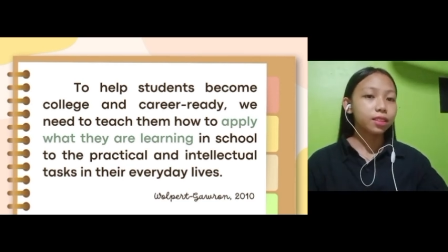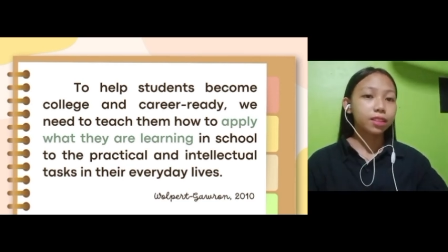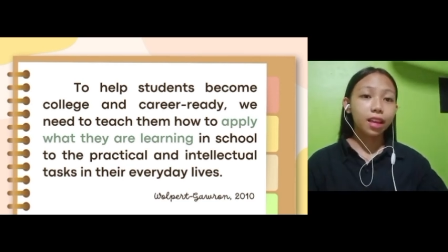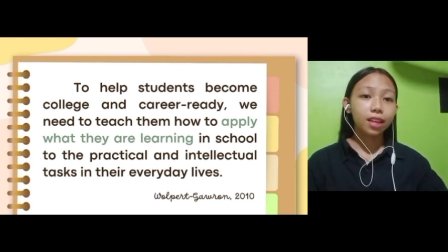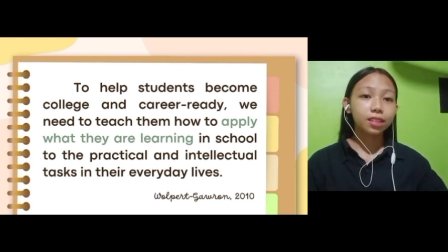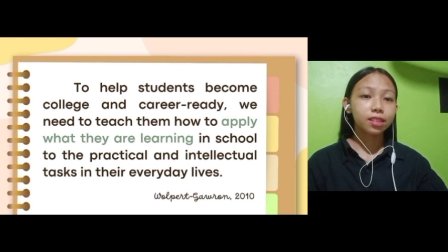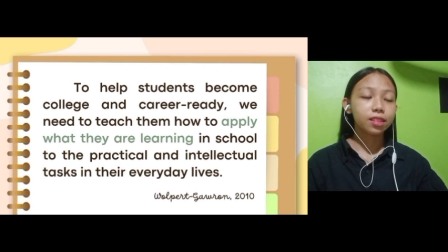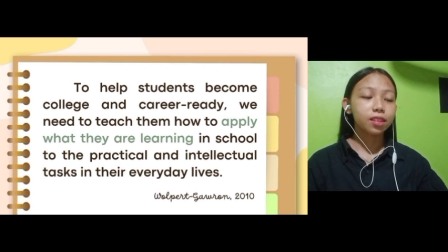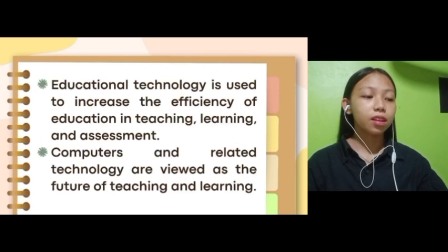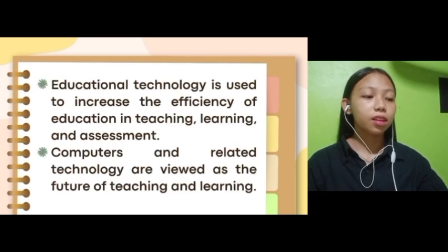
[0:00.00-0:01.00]

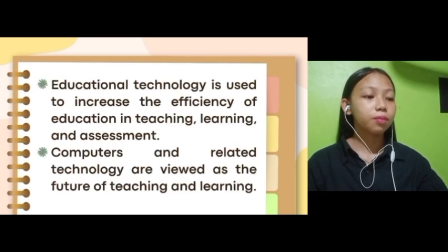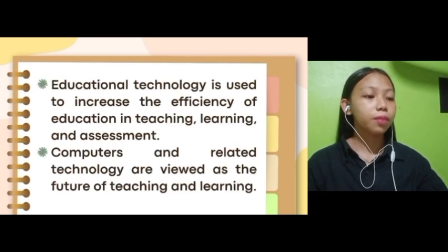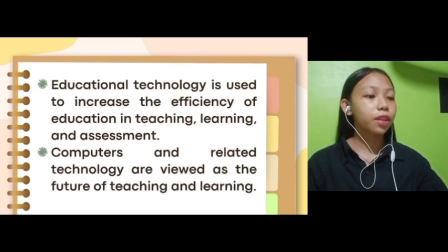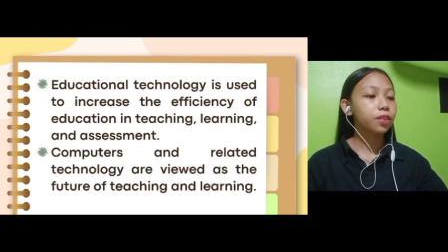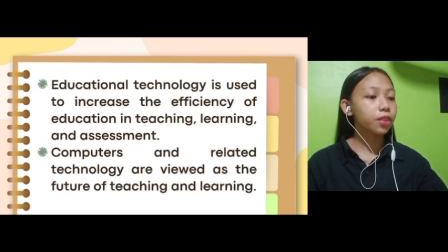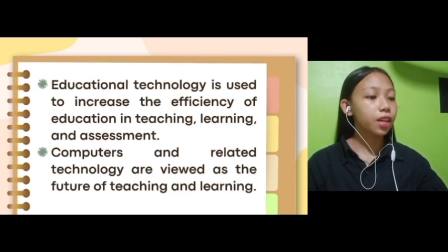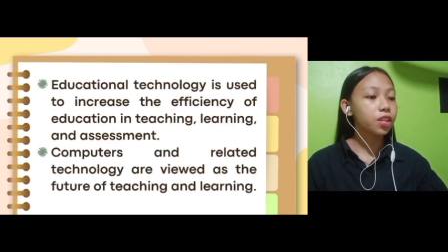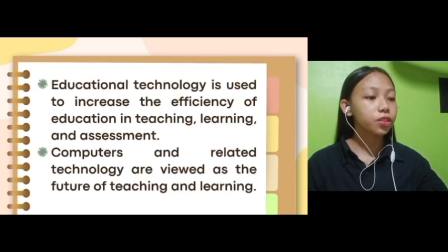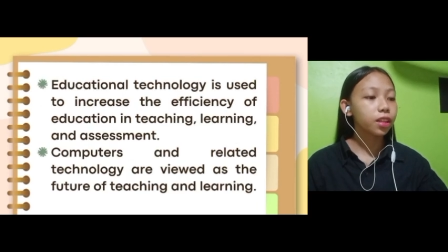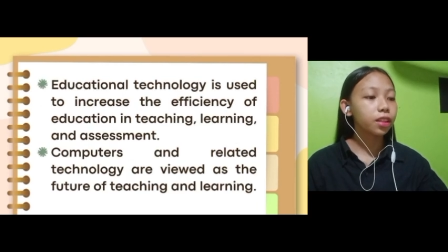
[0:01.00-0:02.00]
Next,
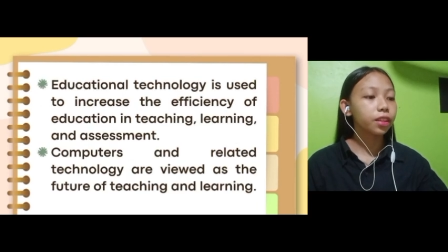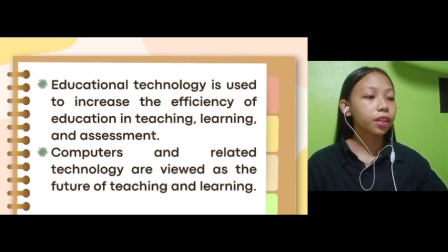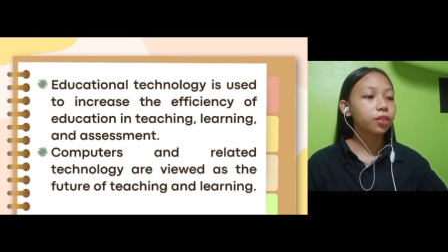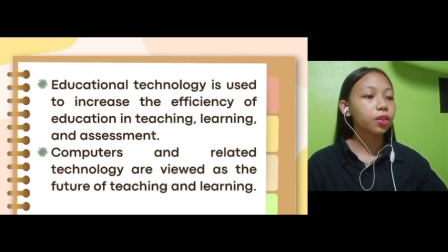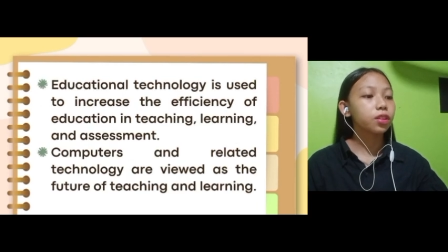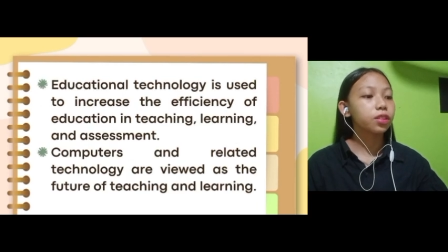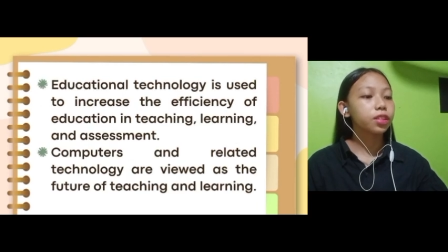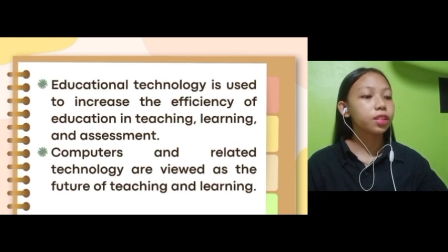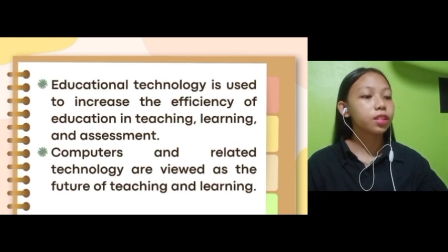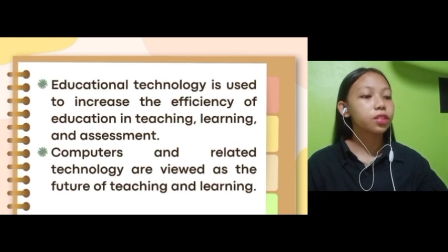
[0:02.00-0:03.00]
educational
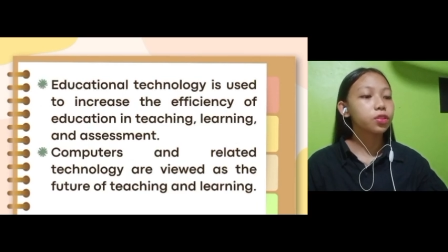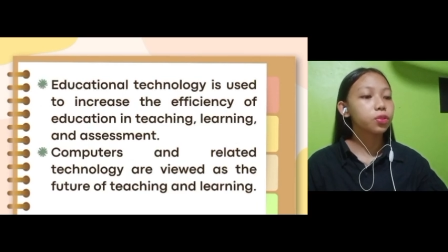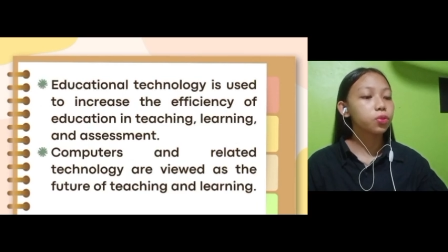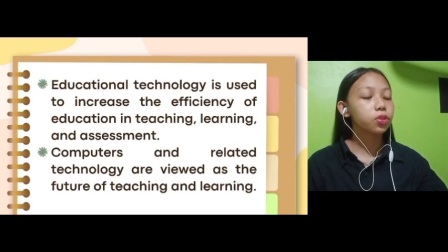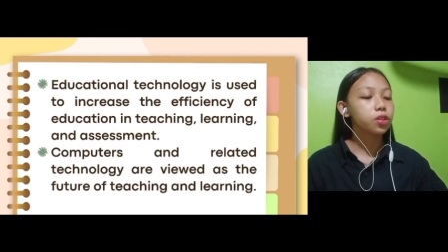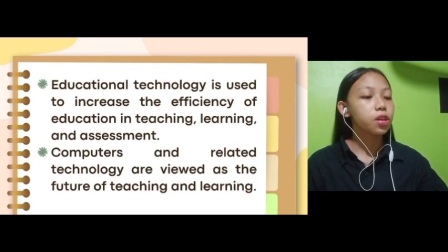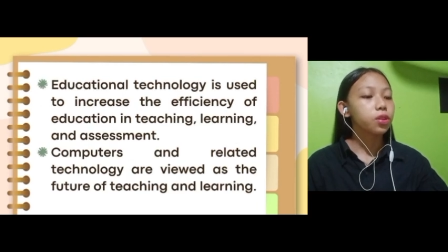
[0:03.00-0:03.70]
technology is used